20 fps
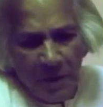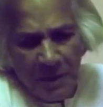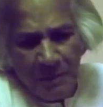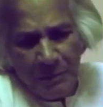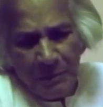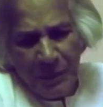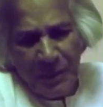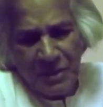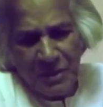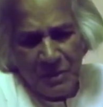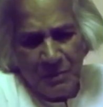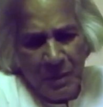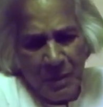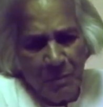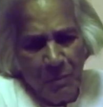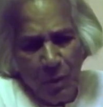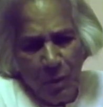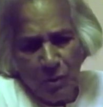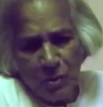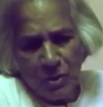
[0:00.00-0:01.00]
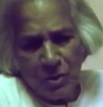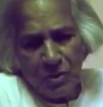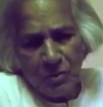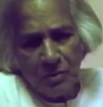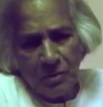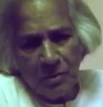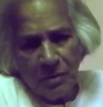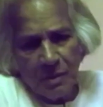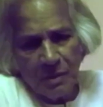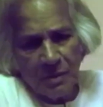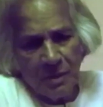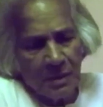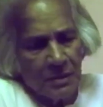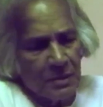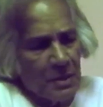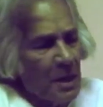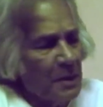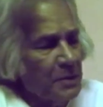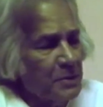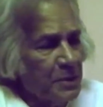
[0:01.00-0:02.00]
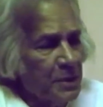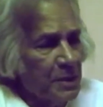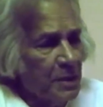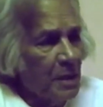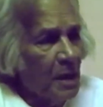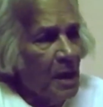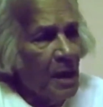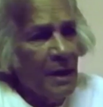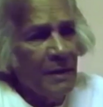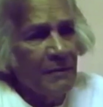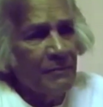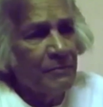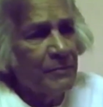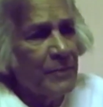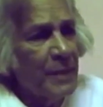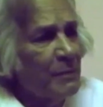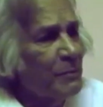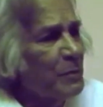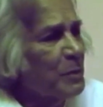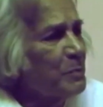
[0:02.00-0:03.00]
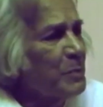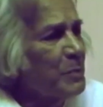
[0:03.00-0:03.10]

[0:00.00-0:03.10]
What impressed me most in that country, I have